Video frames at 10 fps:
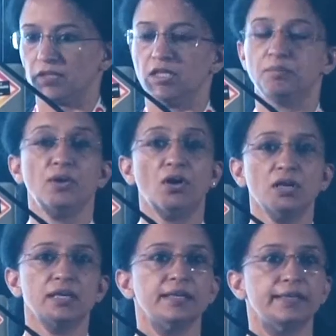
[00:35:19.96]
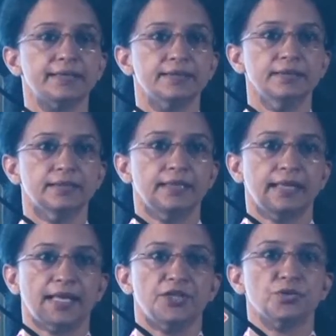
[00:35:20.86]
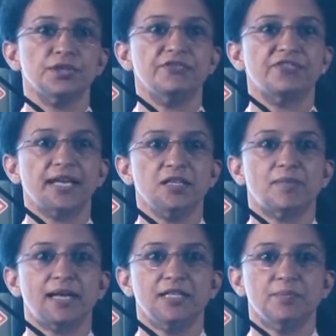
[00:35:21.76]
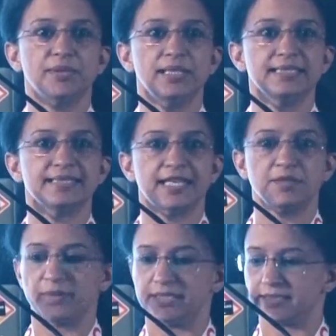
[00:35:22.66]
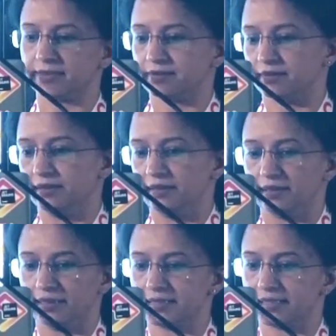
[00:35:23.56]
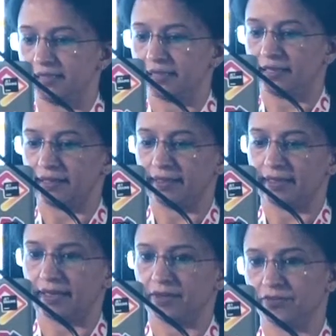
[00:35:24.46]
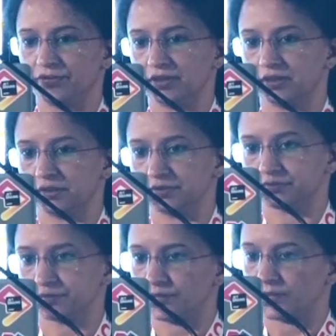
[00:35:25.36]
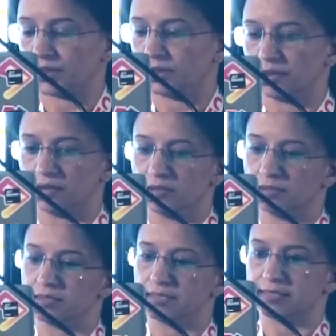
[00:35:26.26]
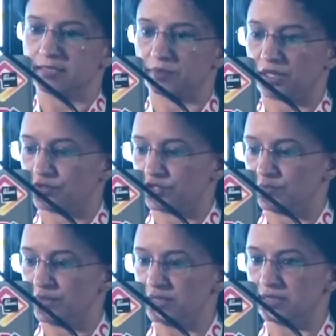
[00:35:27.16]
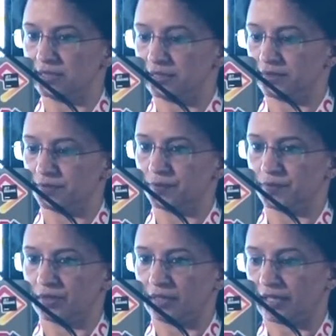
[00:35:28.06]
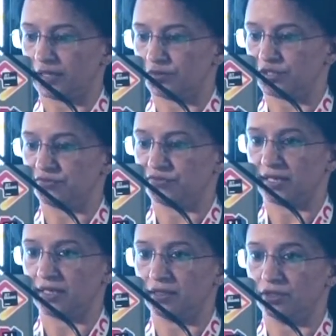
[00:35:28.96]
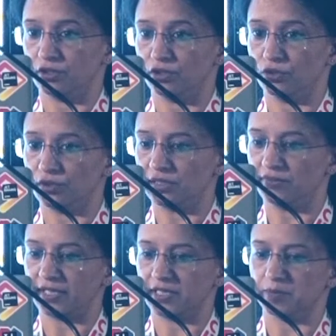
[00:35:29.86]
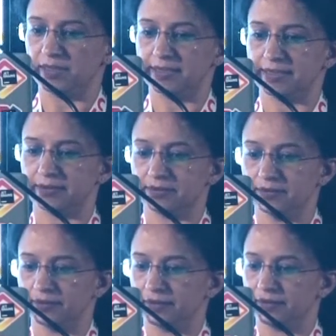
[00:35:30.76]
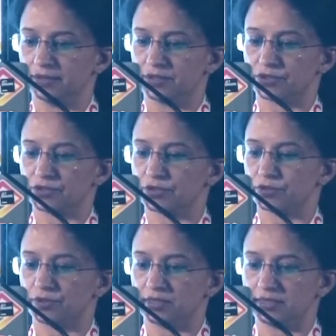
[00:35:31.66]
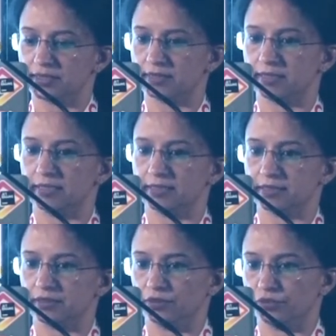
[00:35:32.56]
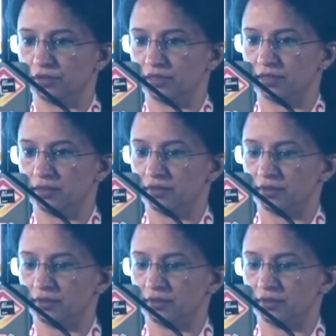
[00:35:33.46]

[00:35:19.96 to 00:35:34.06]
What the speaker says: a block here and you could define multiple statements here. Let's say I have system out.println. I could define local variables here. So this is a local